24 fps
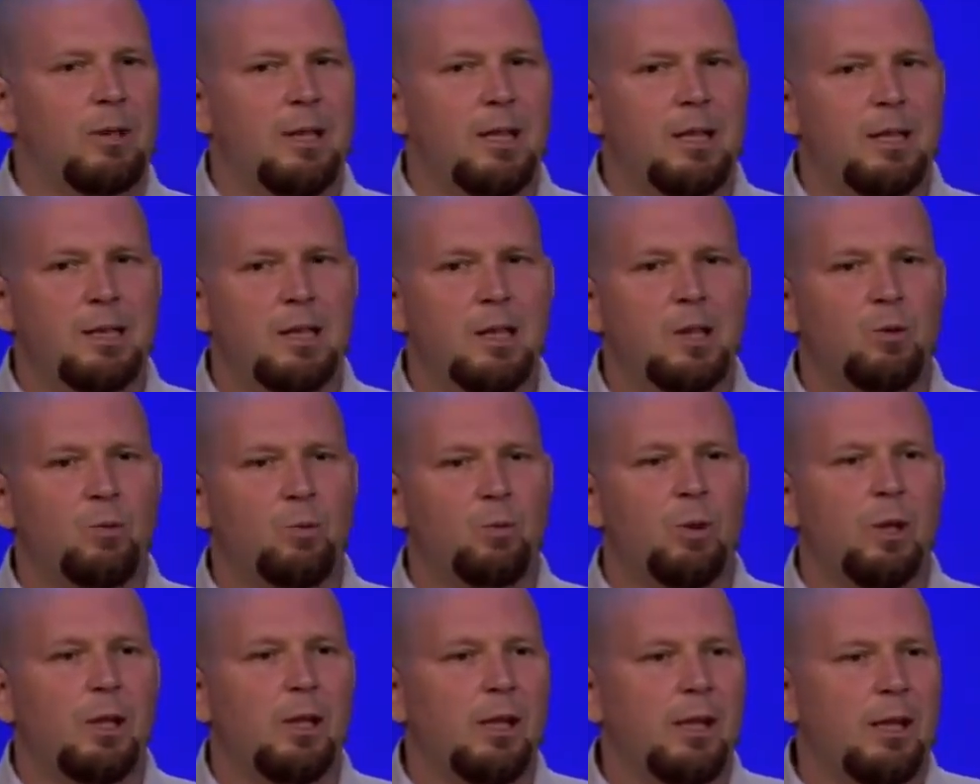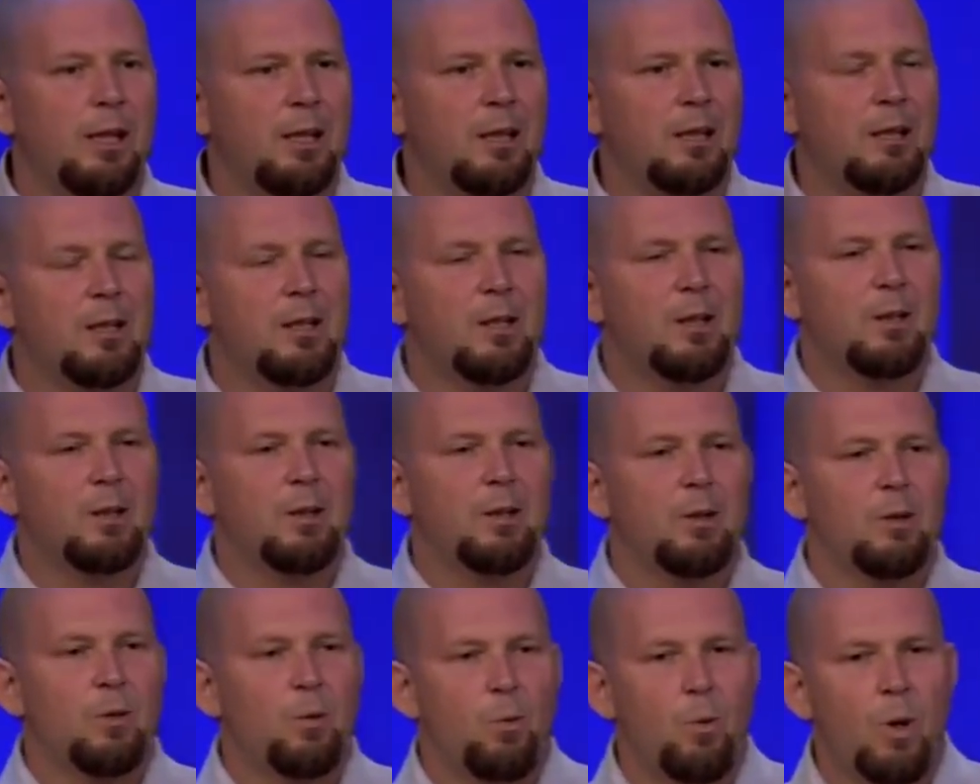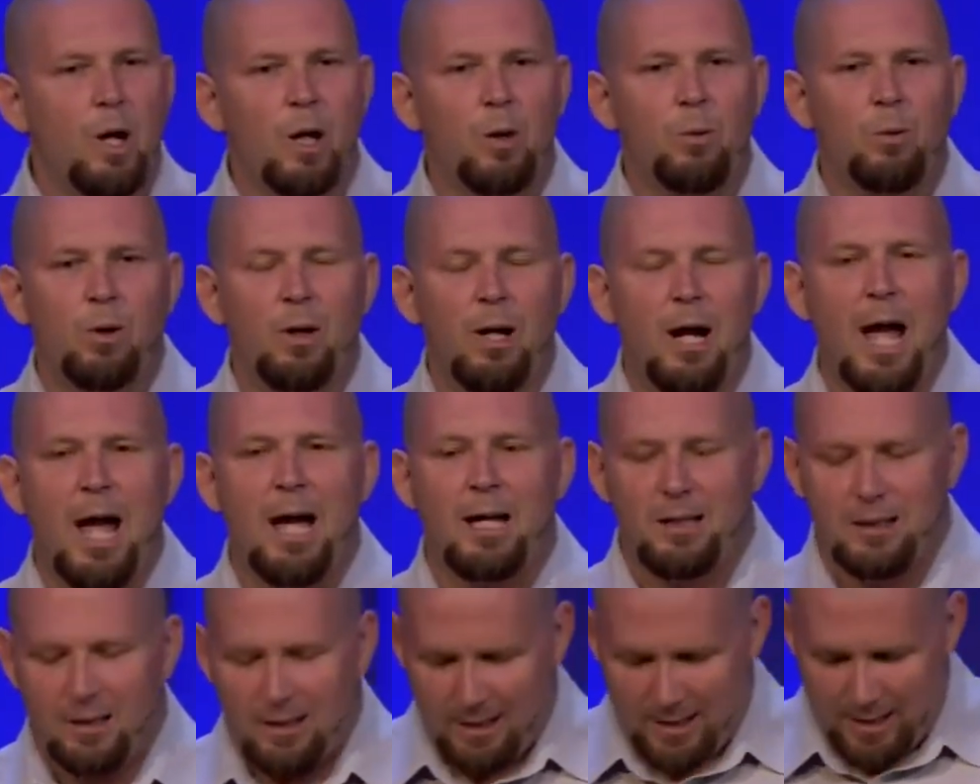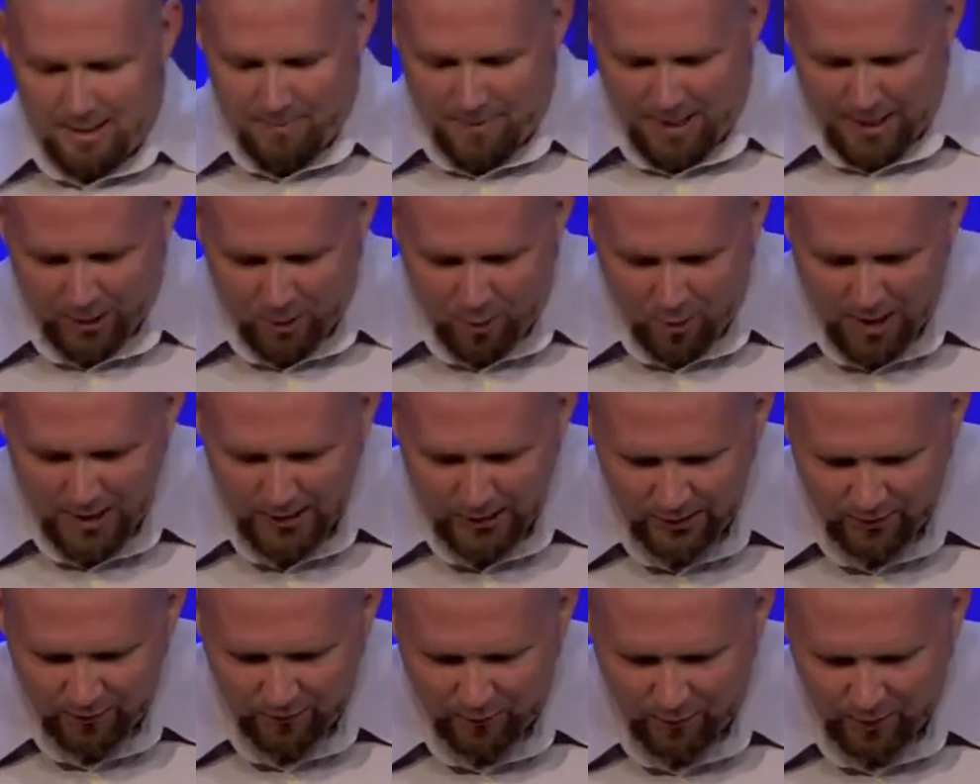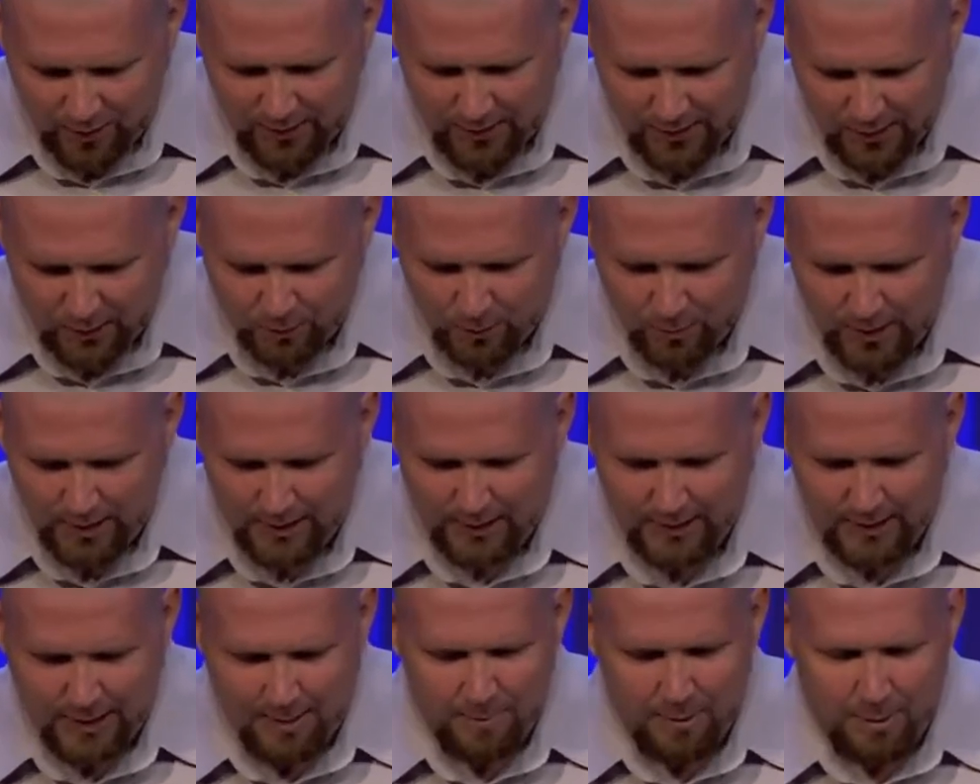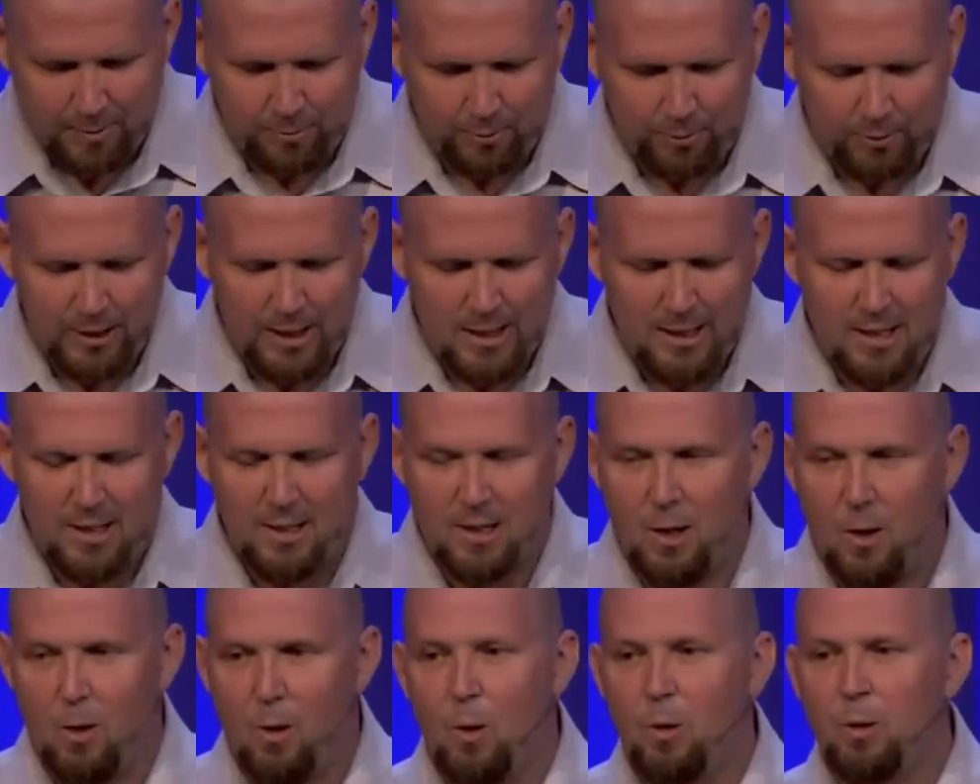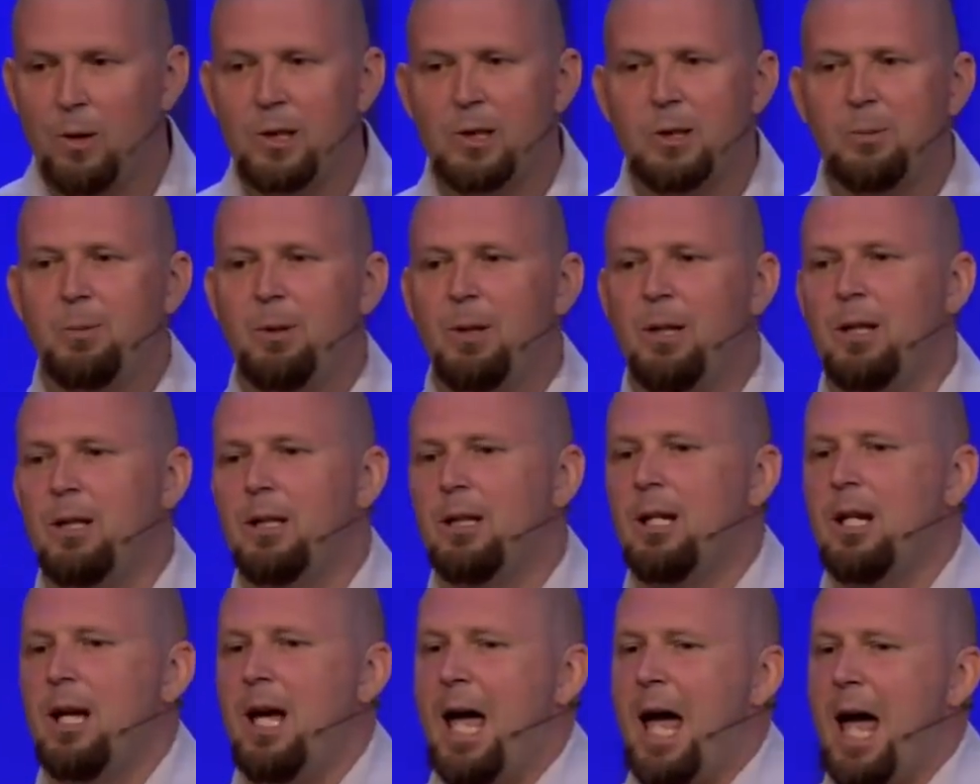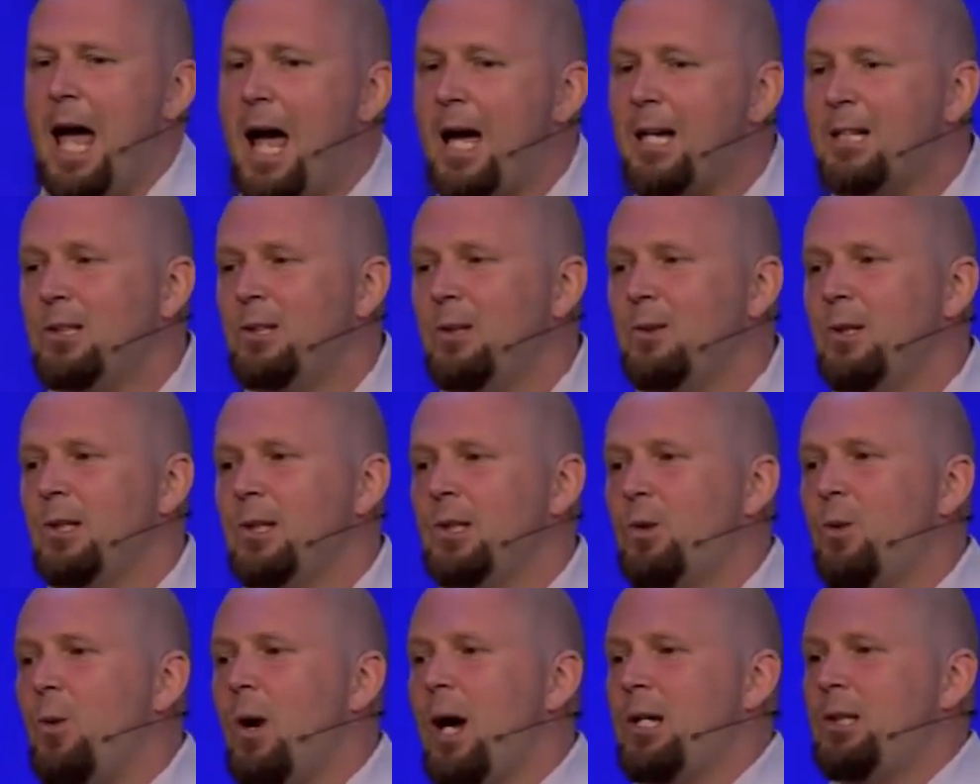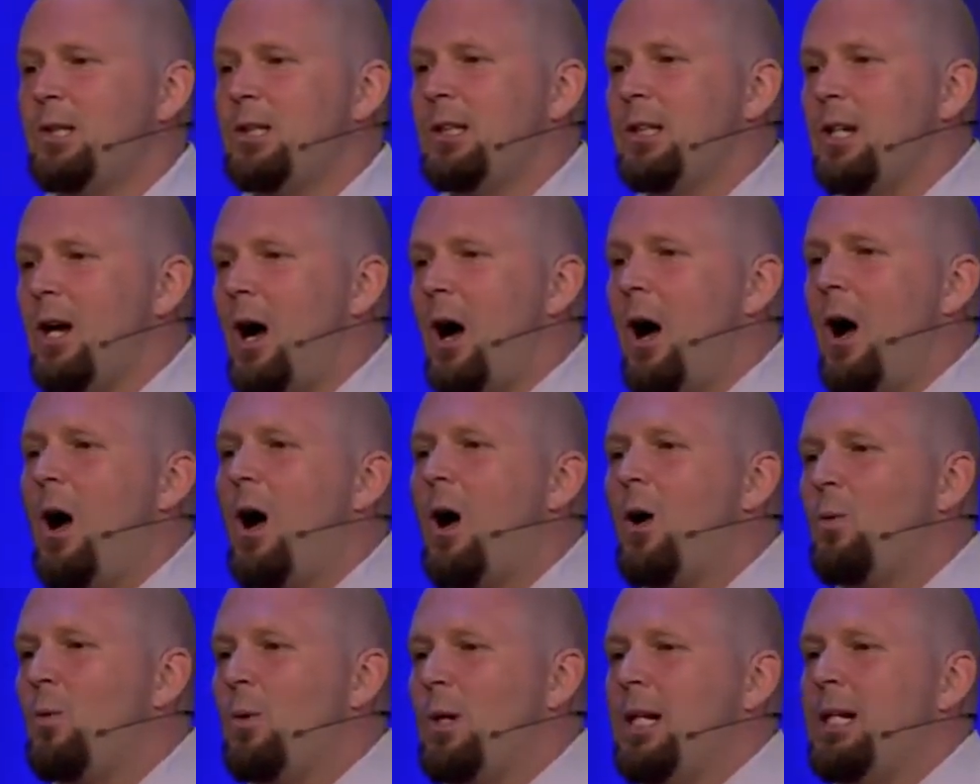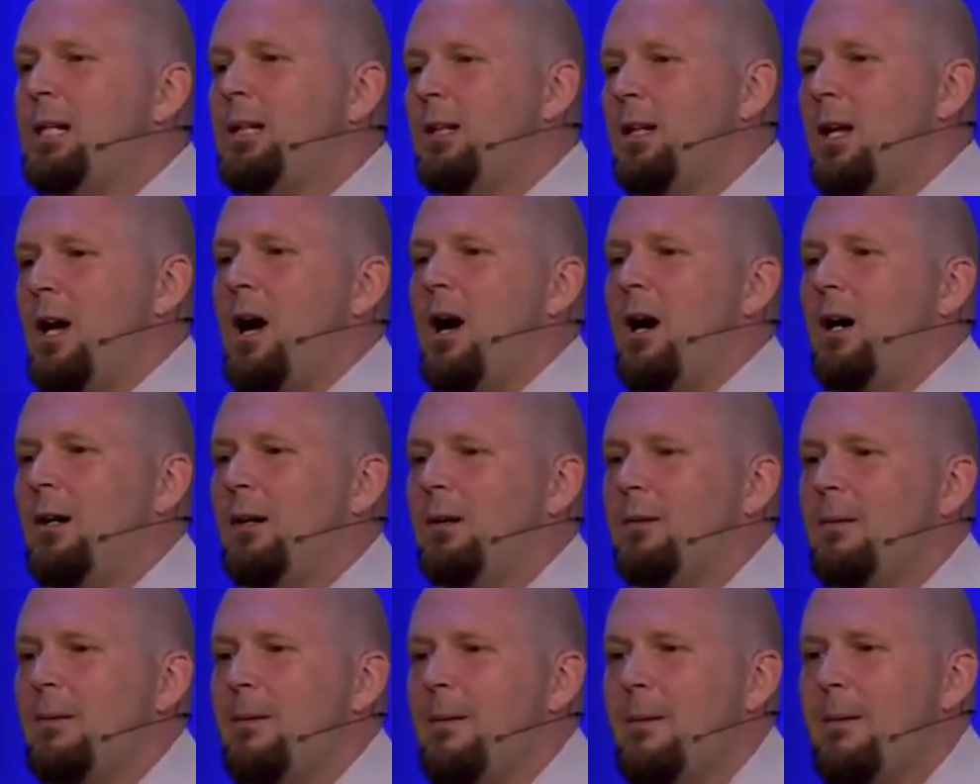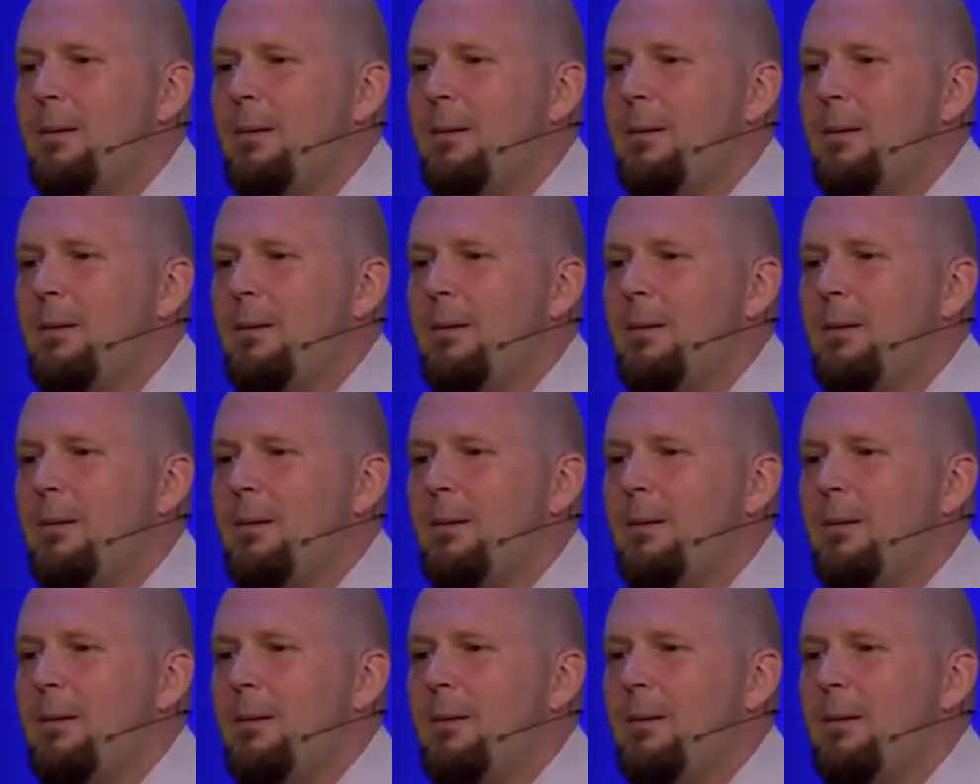Is this really where we're at? And my question for you this week, and I'm going to pray that the Holy Spirit asks you this question all week long.